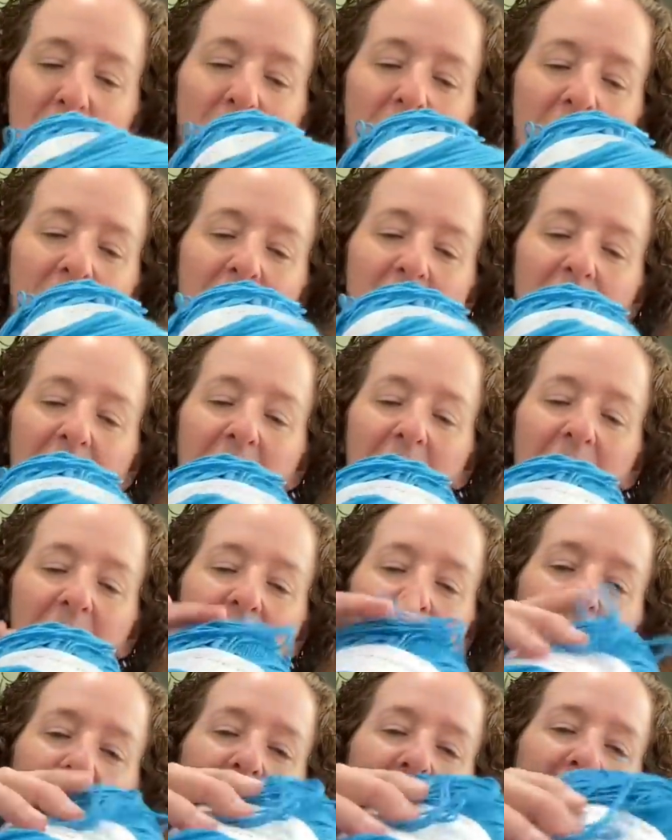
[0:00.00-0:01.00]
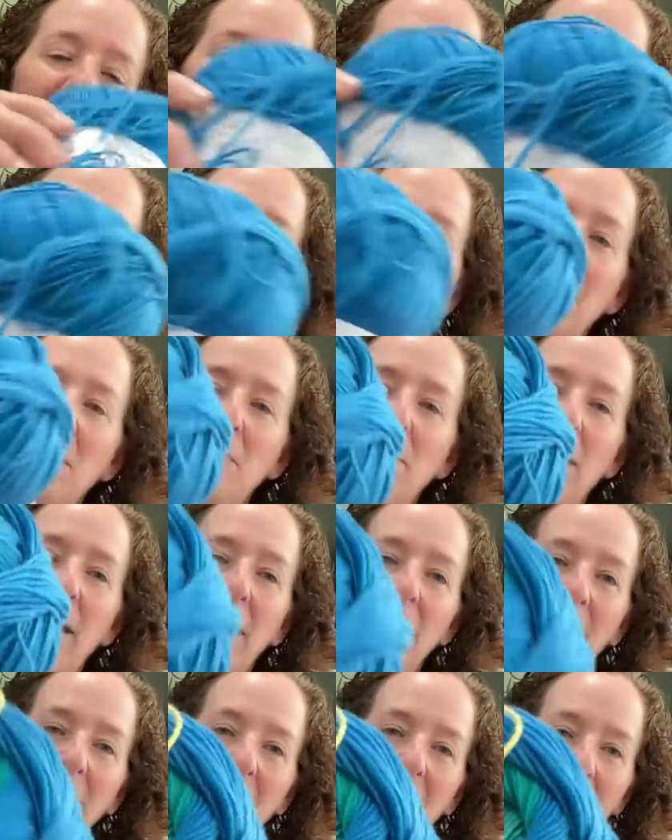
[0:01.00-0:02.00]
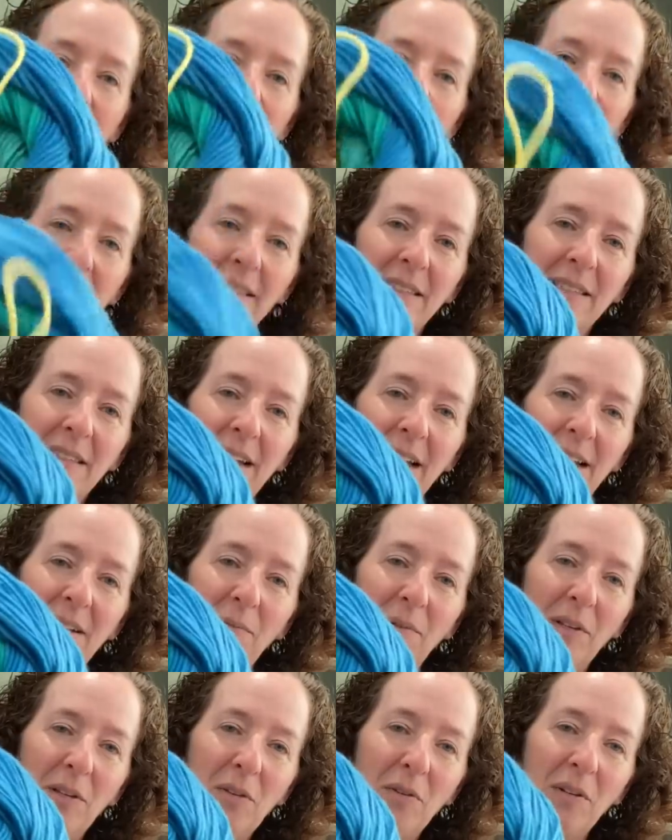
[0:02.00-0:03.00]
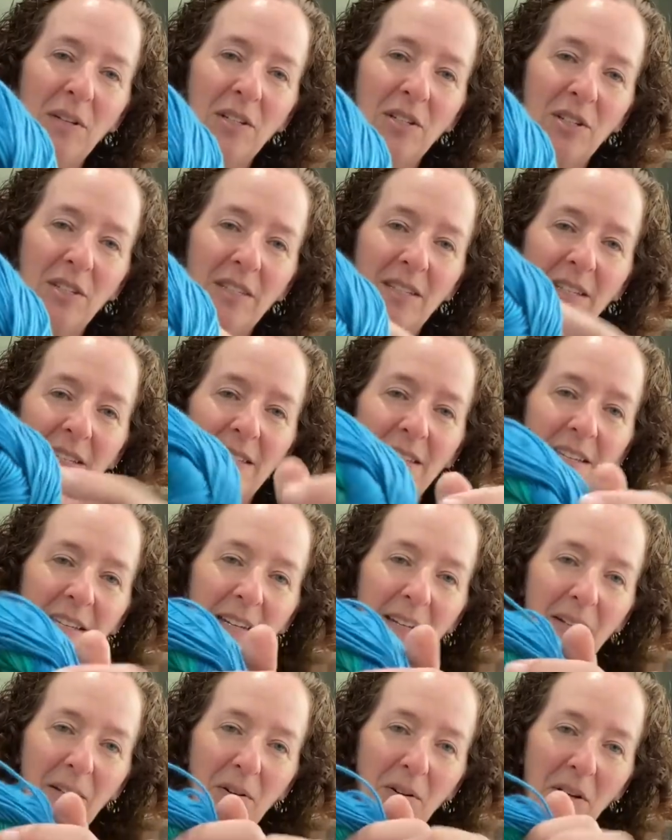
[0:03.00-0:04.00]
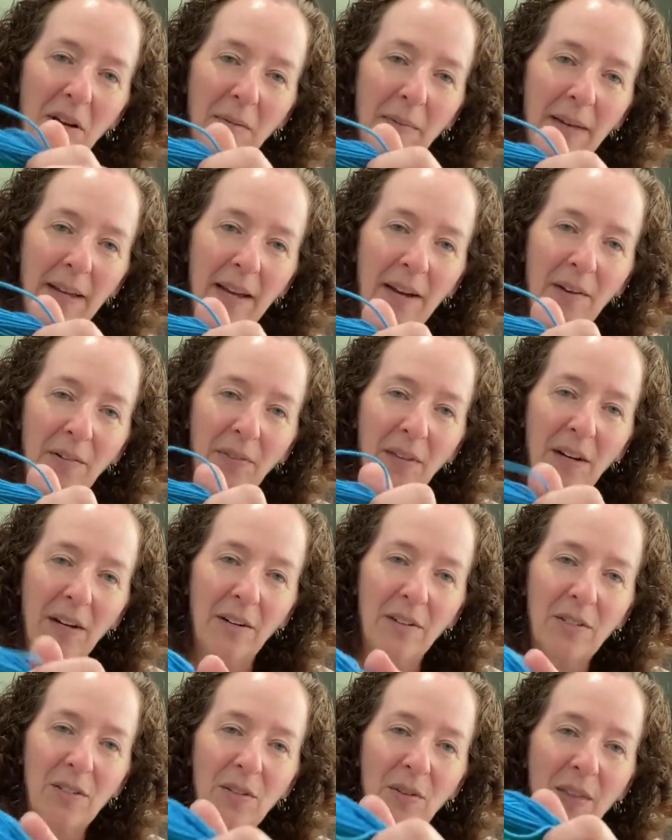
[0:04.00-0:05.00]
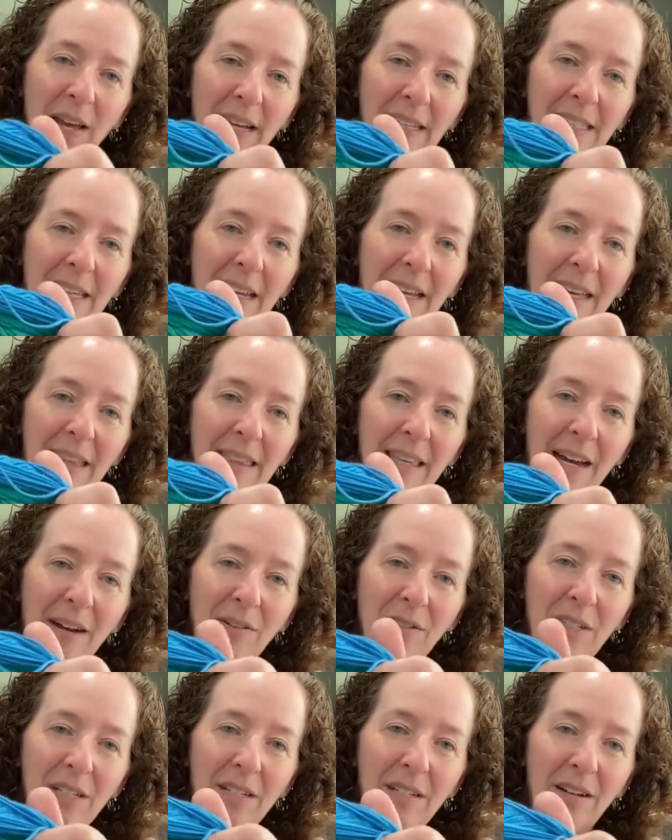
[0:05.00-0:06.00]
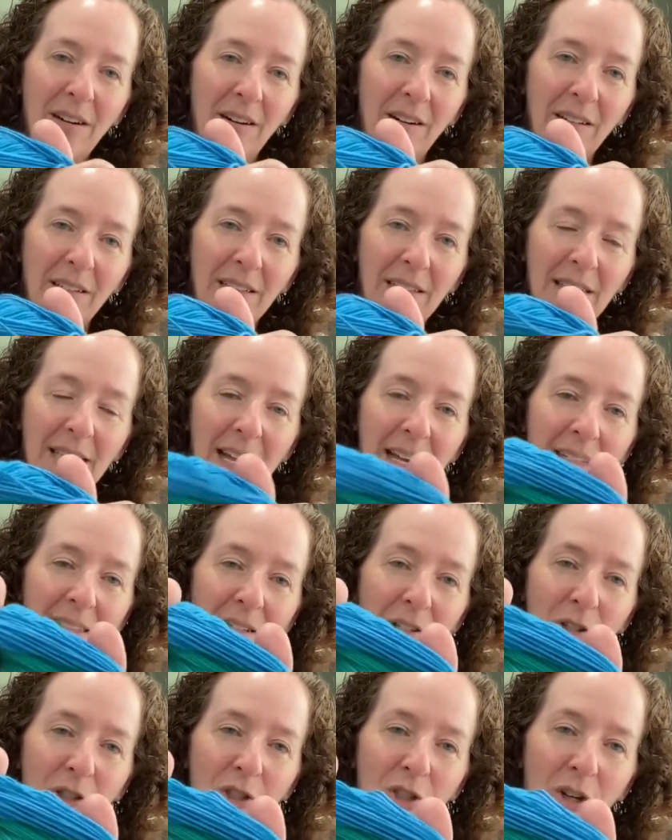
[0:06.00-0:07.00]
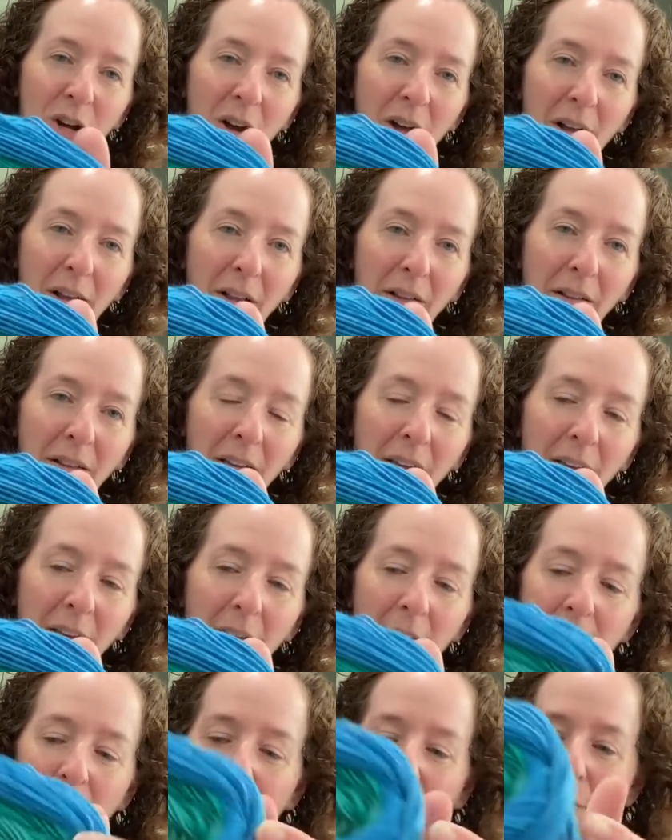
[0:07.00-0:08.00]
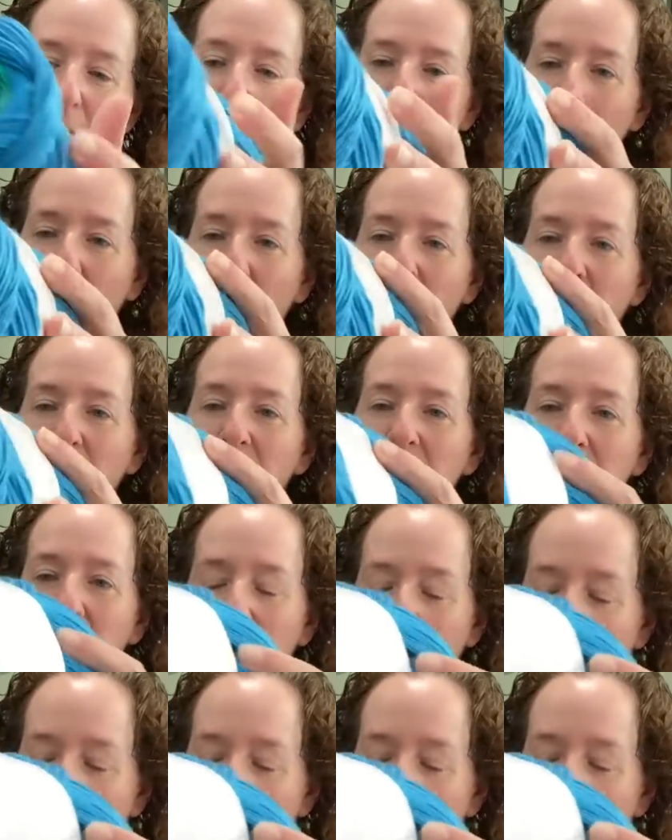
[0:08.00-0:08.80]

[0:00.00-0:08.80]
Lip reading: can see it any better on this side. Well, you can just see the yellow coming out there. So that's like 1,000 yards. That's a shawl for both of these